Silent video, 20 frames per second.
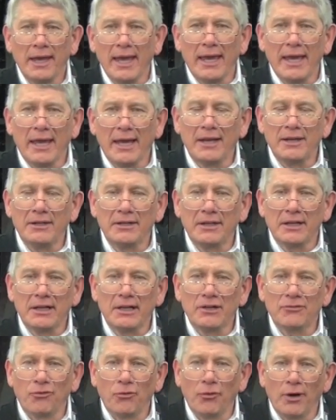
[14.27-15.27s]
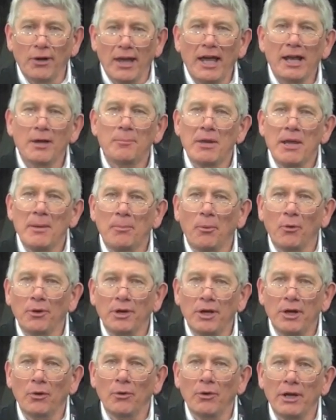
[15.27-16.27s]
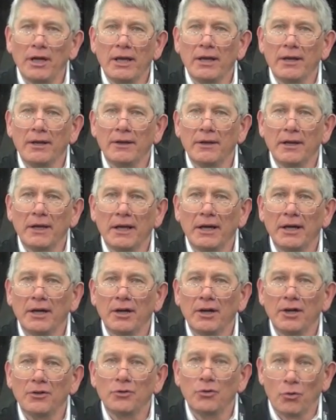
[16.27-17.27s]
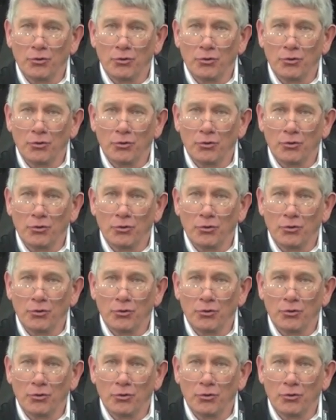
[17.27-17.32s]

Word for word: and uh, for a lot of people here in uh,